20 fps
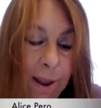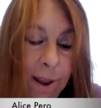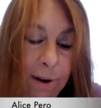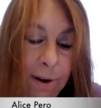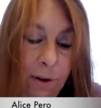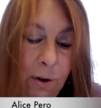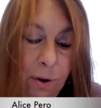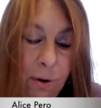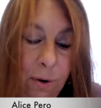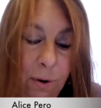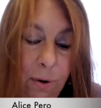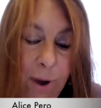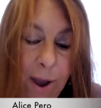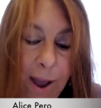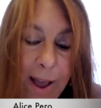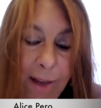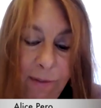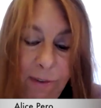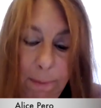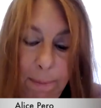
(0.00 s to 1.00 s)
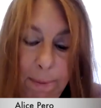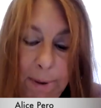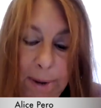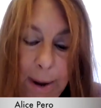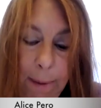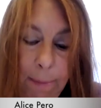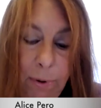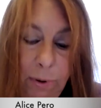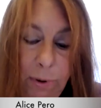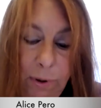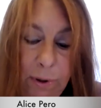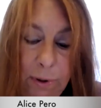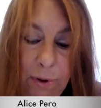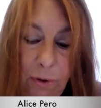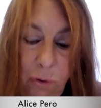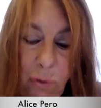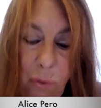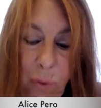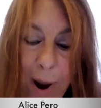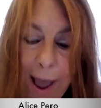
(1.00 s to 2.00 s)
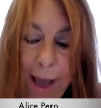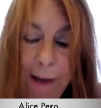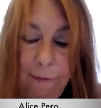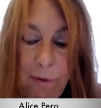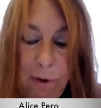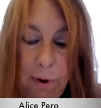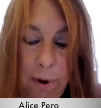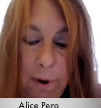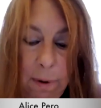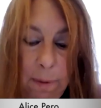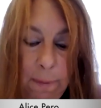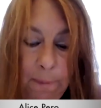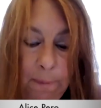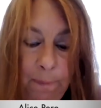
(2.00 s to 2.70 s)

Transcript: You have to be able to travel.